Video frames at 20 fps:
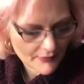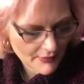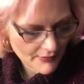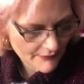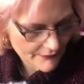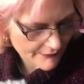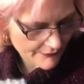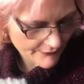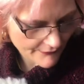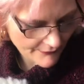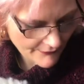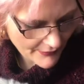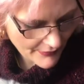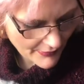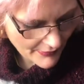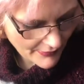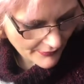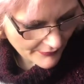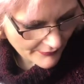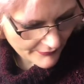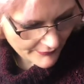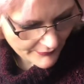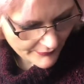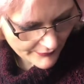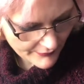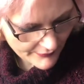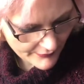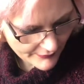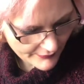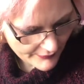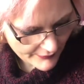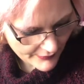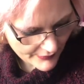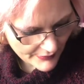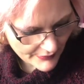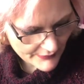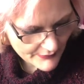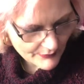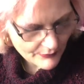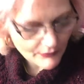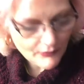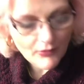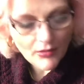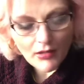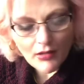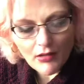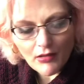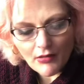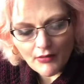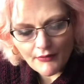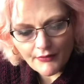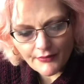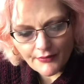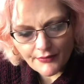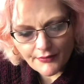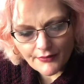And that is worth.